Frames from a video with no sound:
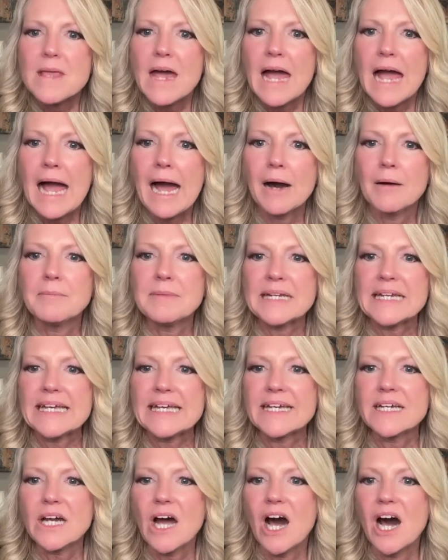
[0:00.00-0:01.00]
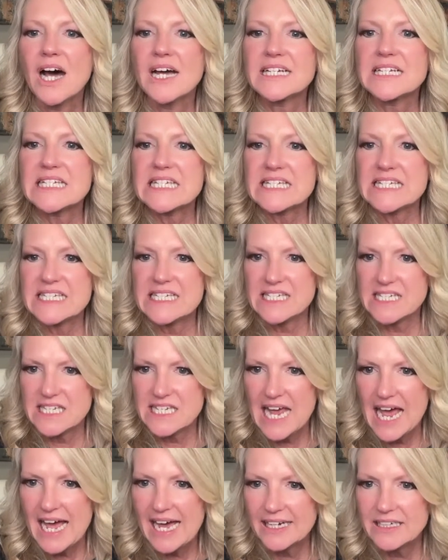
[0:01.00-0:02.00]
many
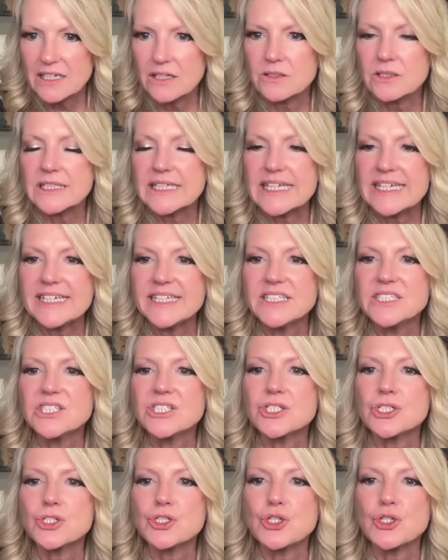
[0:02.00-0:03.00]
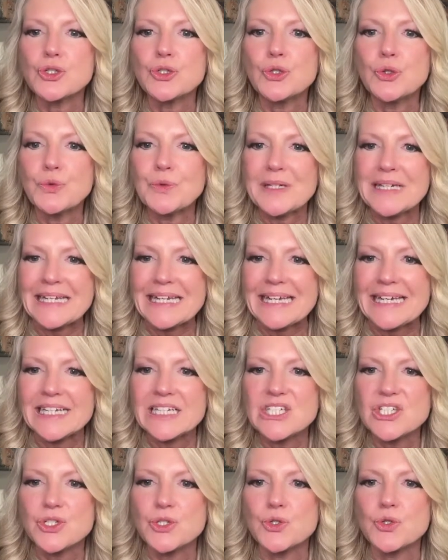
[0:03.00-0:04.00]
contact leads do you need
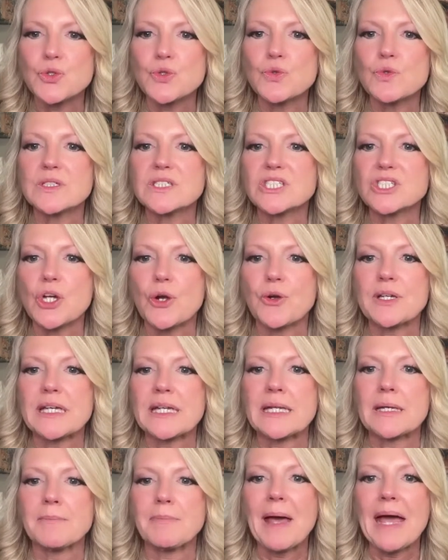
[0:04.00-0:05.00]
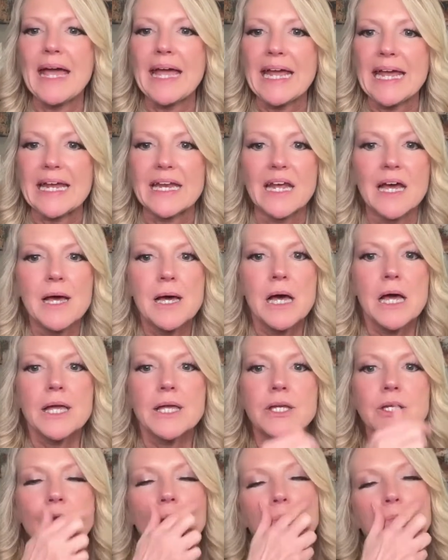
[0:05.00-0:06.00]
to start getting paid?
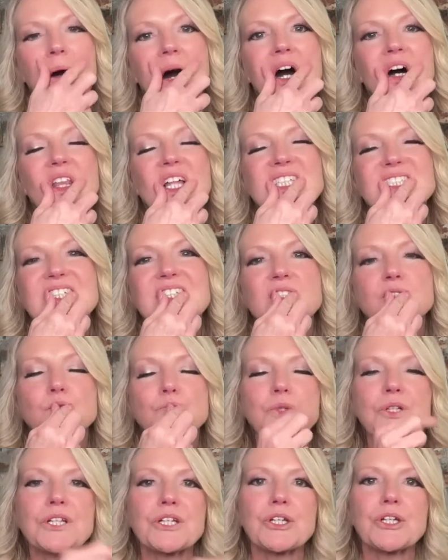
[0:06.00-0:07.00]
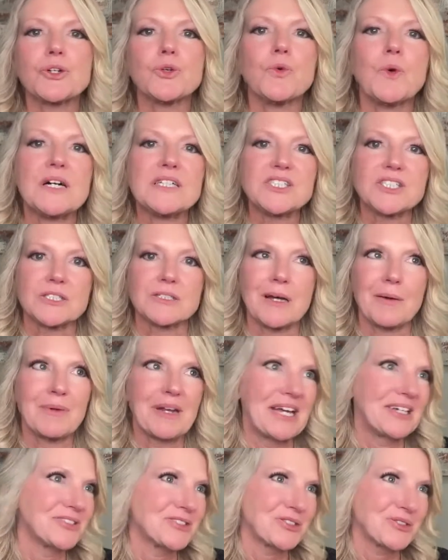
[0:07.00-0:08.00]
You know, Paul, that's such a really good question. I'm going to
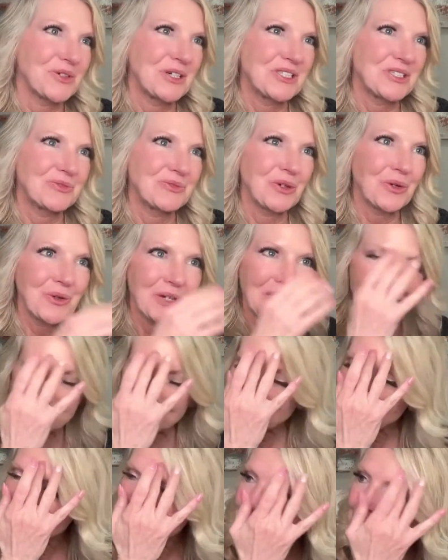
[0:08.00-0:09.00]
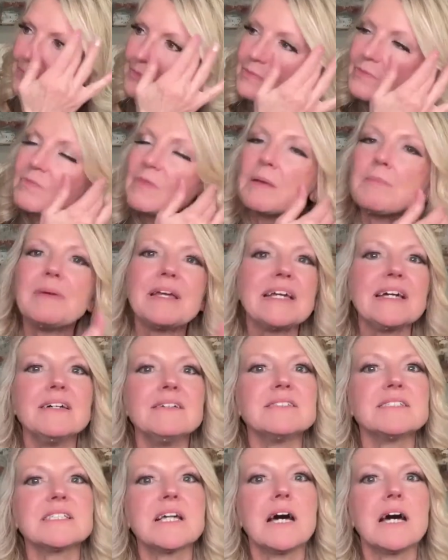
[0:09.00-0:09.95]
answer this question real quick because